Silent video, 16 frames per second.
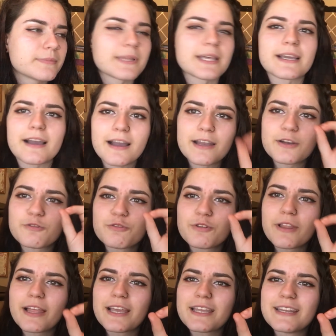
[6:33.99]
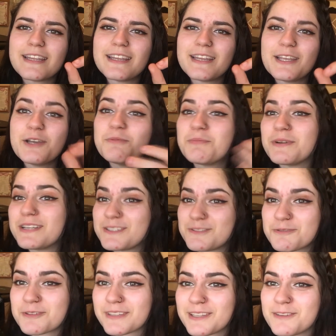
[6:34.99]
I kind of feel like an idiot, but
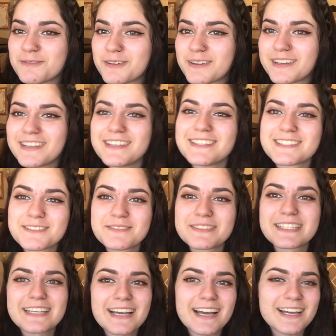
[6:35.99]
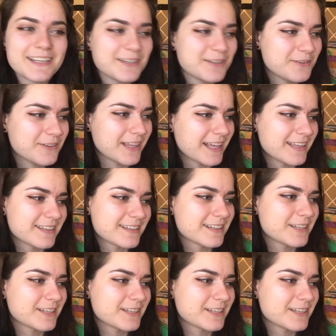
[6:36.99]
it's really funny because I'm like, I know that.